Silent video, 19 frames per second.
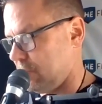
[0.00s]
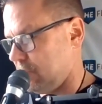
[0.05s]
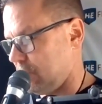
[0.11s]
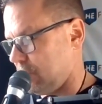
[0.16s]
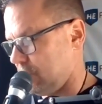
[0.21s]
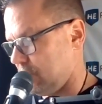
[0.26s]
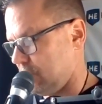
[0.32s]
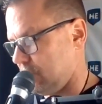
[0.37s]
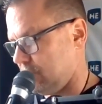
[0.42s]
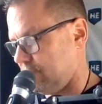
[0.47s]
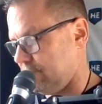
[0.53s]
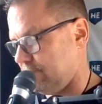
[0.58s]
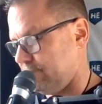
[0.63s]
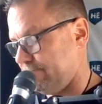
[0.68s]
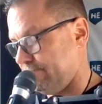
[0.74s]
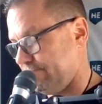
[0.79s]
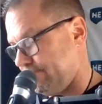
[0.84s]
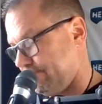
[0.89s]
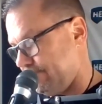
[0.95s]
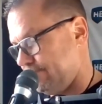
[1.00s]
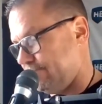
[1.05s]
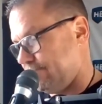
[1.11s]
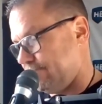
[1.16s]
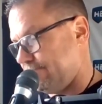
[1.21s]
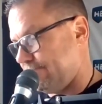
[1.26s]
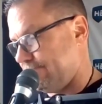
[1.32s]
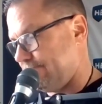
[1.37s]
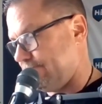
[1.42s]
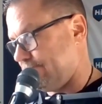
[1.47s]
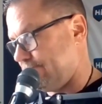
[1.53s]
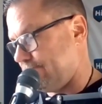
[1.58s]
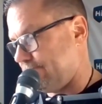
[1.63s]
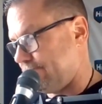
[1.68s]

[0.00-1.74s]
Nobody speaks.